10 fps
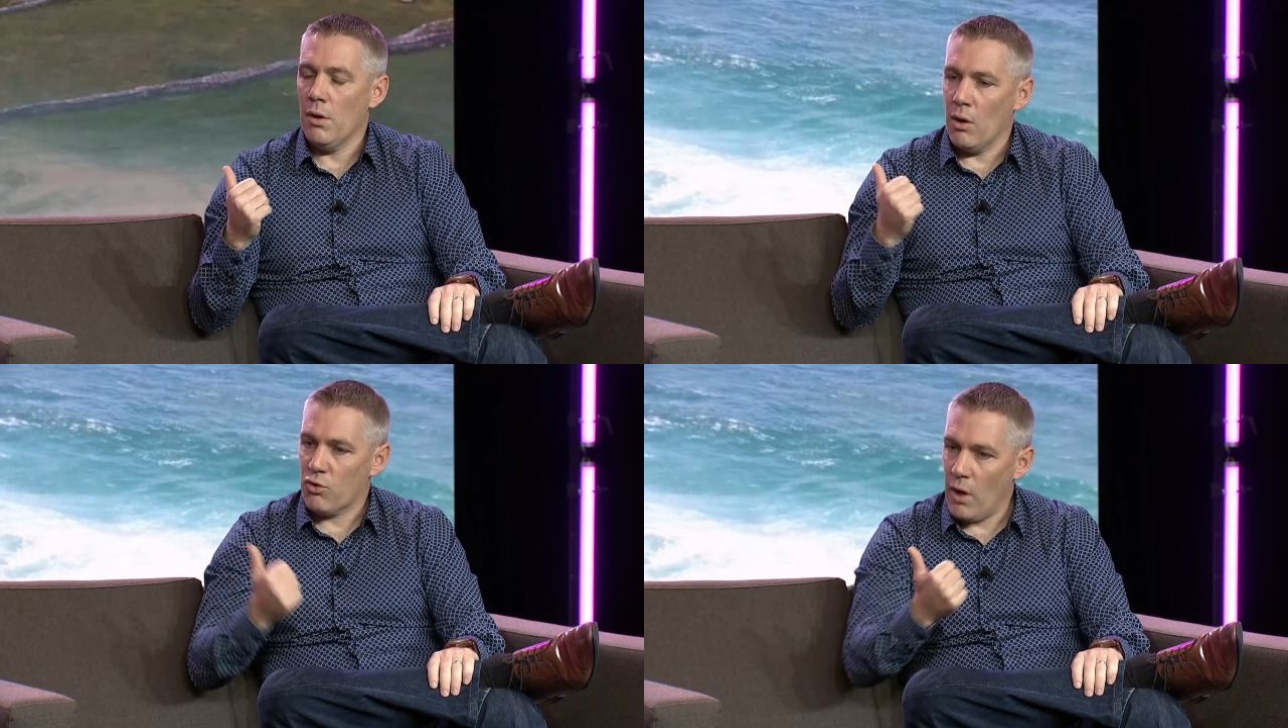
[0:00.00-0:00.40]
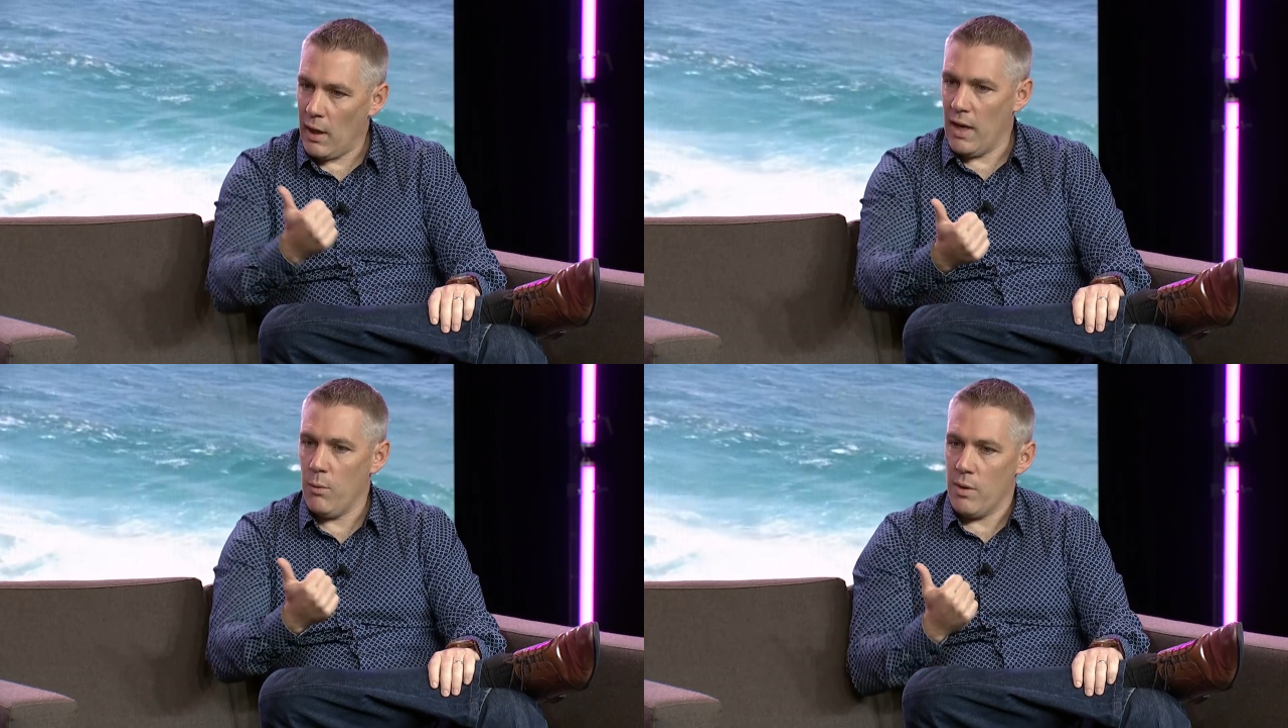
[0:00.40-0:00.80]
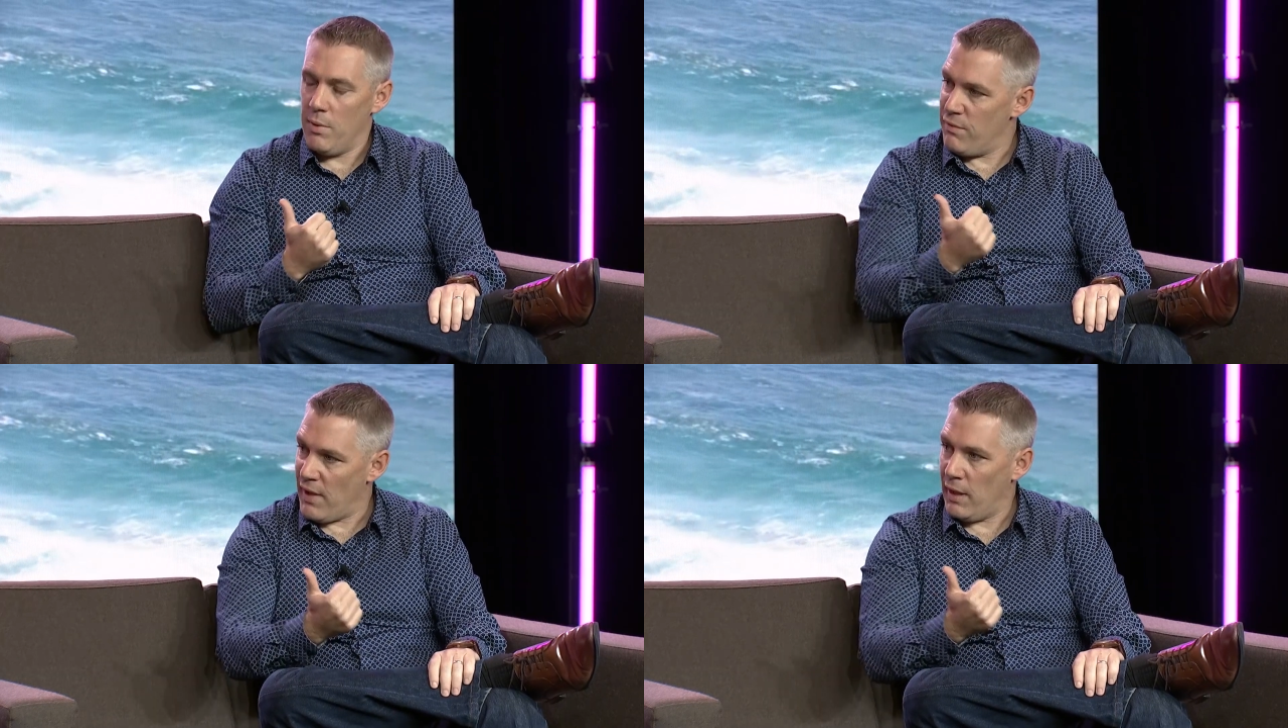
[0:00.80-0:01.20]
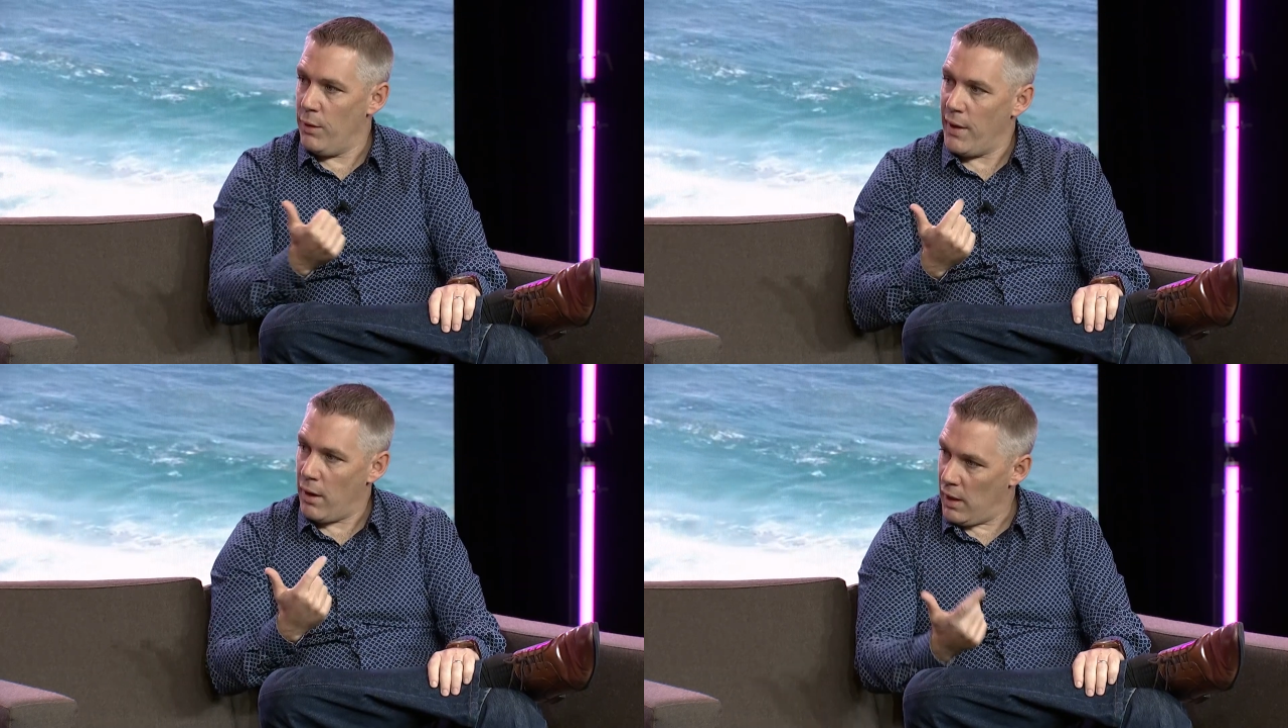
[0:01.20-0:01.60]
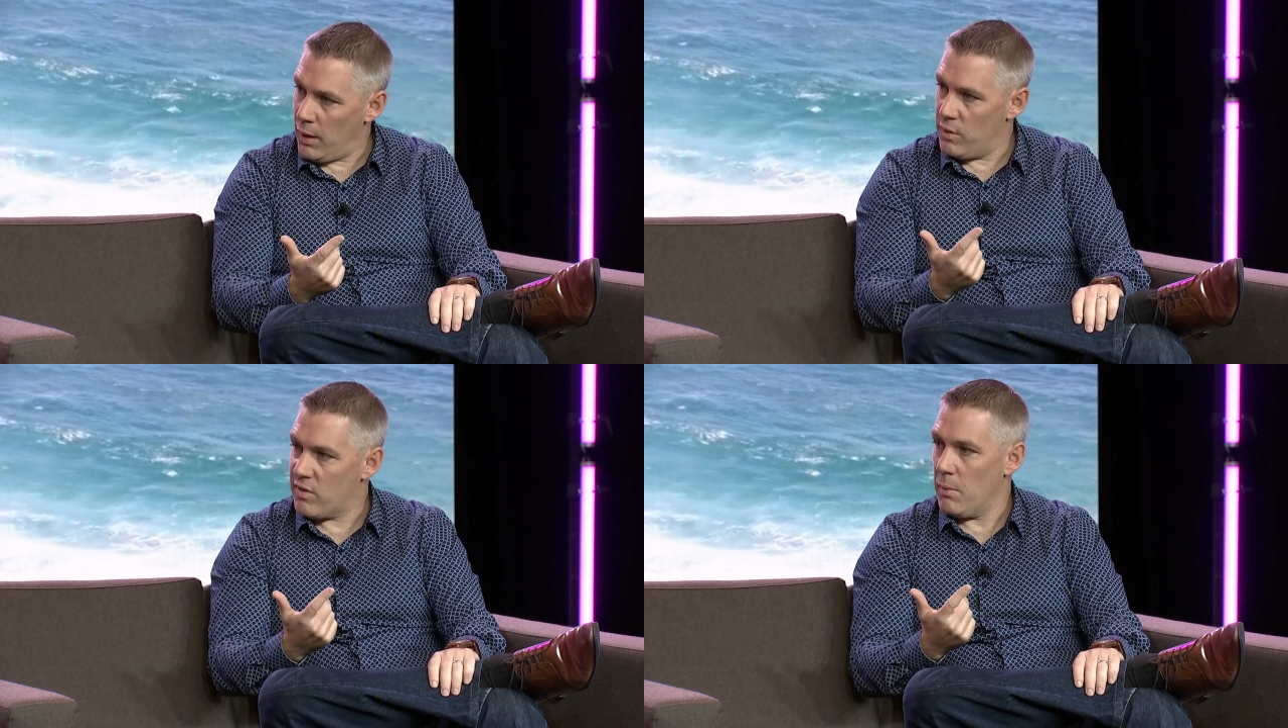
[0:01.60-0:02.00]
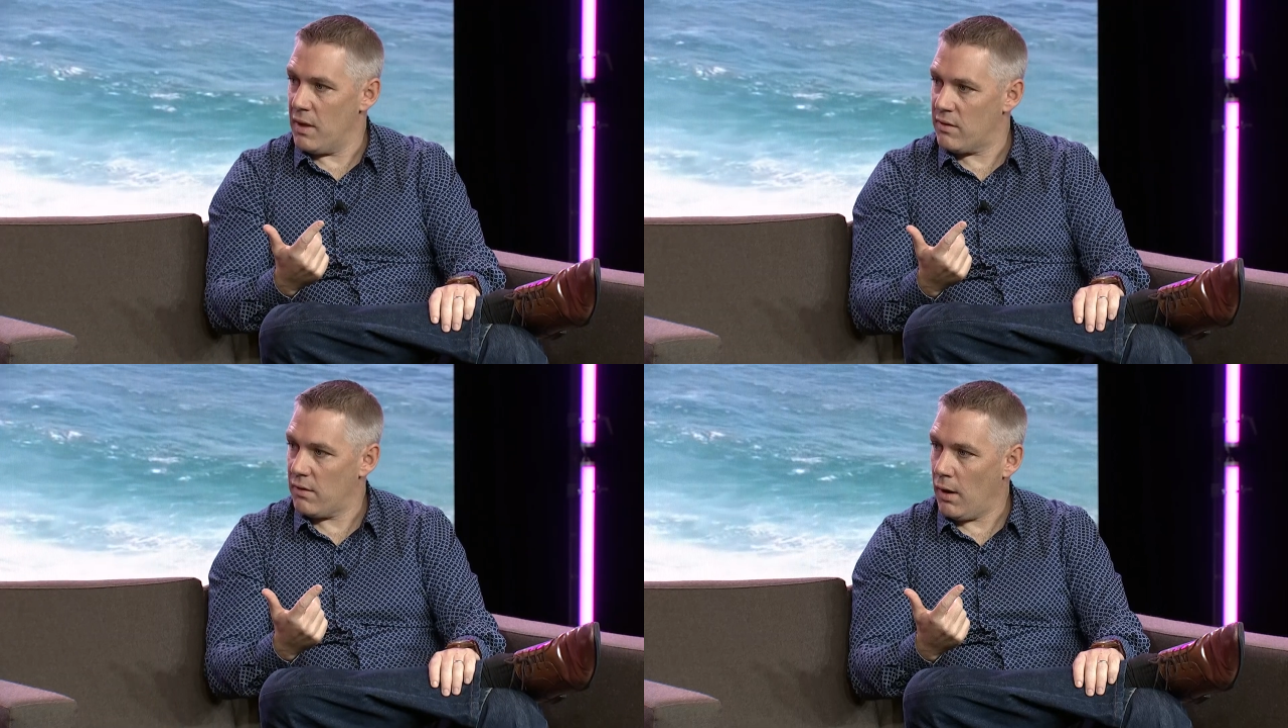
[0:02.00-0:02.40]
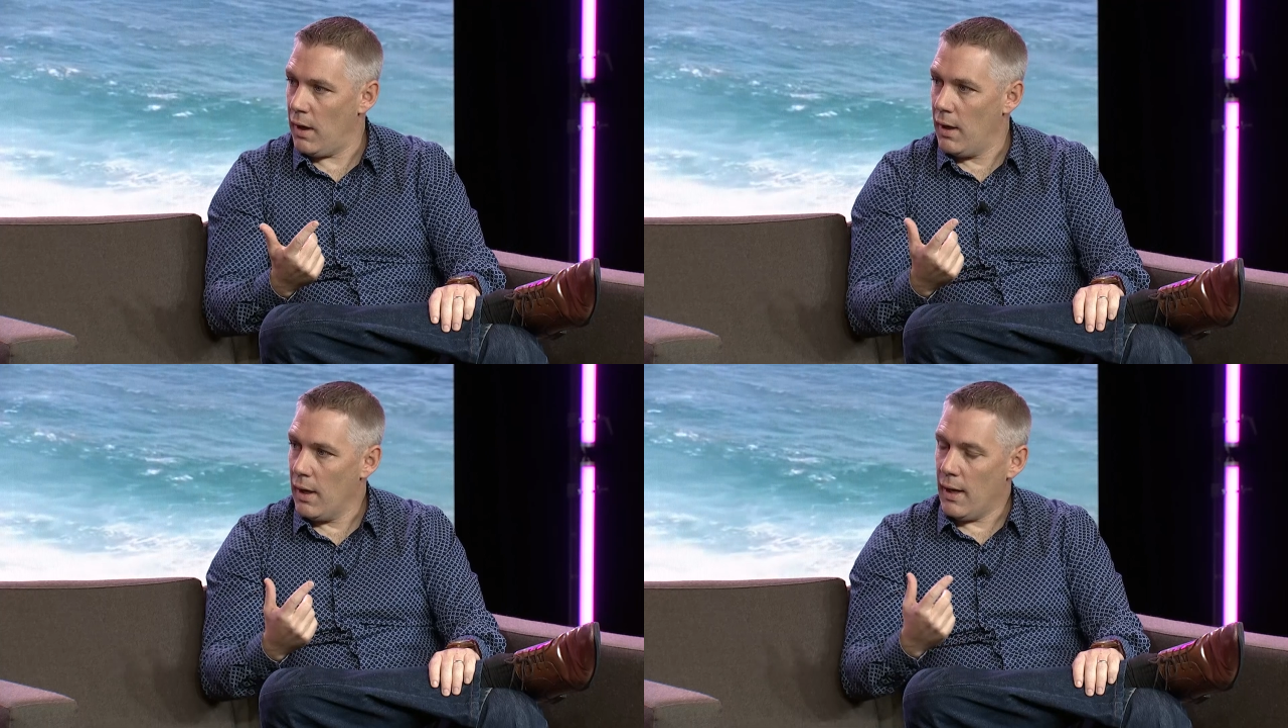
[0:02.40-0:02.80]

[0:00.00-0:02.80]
try and lead with a bit of value there, lead with some insight.